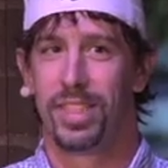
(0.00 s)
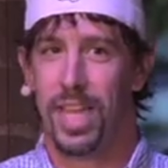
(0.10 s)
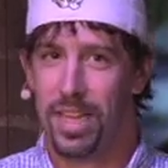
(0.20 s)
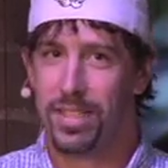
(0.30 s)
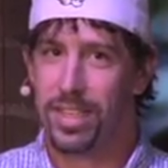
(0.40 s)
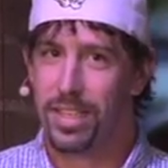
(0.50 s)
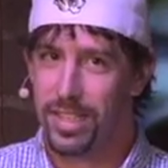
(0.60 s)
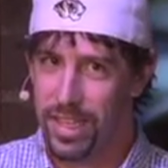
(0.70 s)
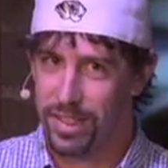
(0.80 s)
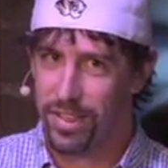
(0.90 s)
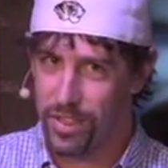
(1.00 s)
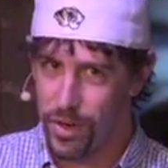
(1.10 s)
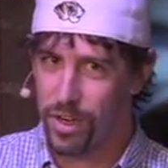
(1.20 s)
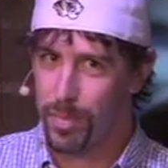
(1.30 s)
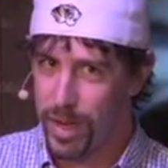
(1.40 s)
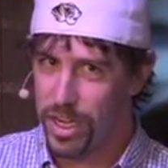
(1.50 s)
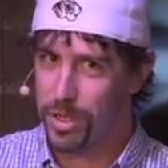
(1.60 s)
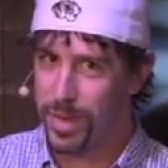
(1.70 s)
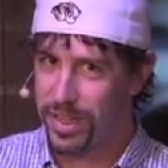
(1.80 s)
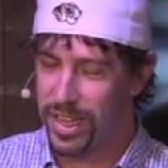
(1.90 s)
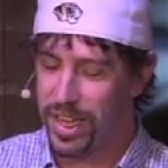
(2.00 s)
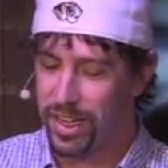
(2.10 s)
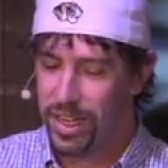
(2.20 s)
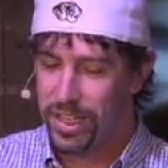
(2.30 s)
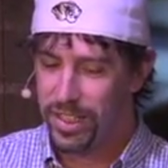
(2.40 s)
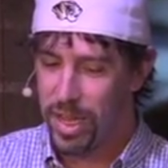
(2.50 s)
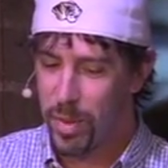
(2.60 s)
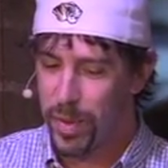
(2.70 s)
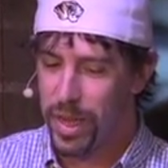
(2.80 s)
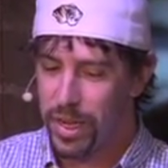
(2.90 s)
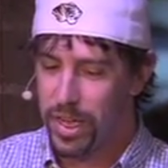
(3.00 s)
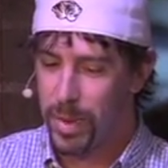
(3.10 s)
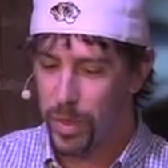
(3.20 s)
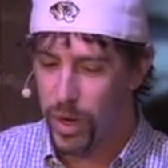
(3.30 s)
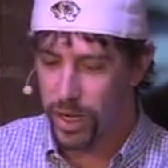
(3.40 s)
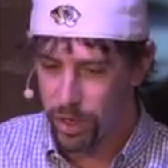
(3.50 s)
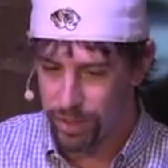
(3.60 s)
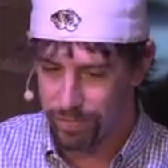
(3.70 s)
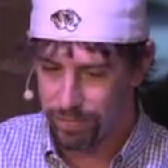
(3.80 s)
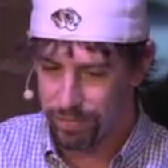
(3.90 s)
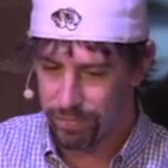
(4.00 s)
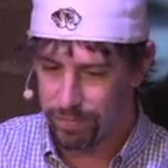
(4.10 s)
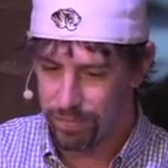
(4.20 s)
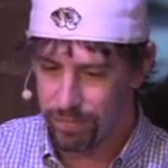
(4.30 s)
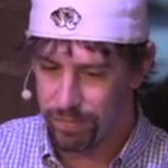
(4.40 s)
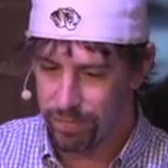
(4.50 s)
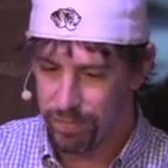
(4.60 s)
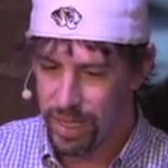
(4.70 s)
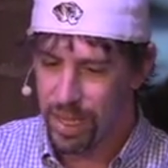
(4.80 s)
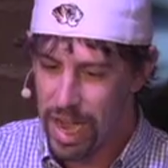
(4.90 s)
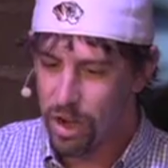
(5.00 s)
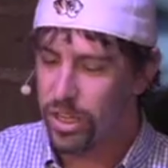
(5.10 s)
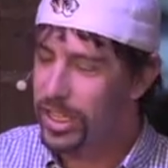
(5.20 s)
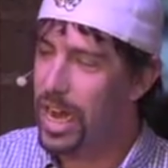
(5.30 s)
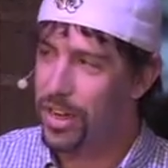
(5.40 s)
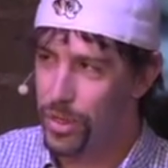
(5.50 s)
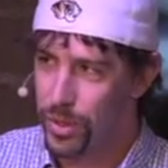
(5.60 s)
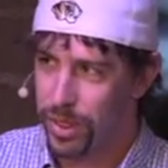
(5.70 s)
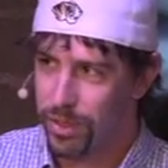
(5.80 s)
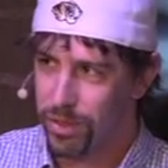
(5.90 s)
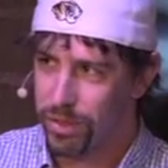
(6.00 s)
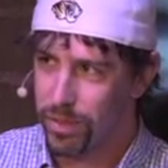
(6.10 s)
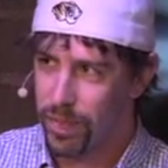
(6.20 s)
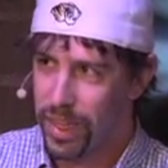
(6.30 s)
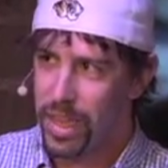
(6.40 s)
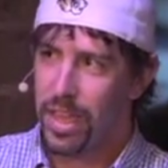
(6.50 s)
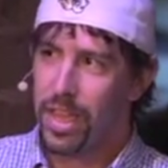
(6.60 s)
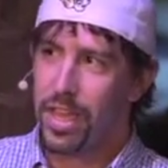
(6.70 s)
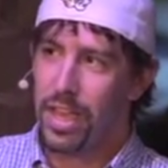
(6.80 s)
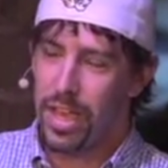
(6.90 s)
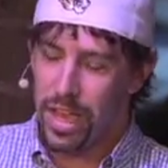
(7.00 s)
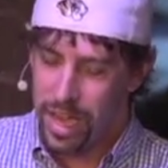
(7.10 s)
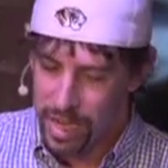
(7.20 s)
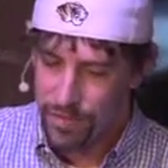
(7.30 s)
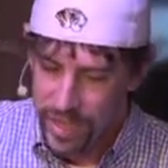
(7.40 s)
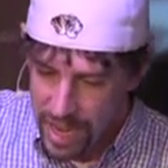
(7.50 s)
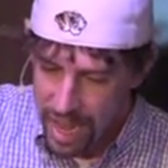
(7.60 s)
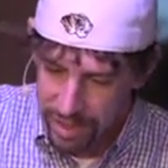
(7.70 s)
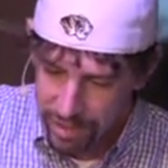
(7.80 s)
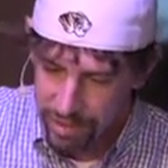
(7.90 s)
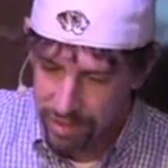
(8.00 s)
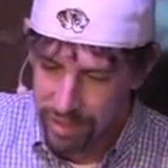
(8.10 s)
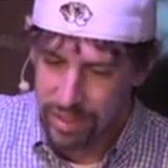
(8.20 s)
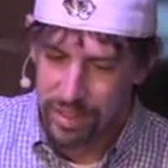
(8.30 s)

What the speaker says: doesn't this eternal punishment thing seem a bit hypocritical? How could God do this? And if he does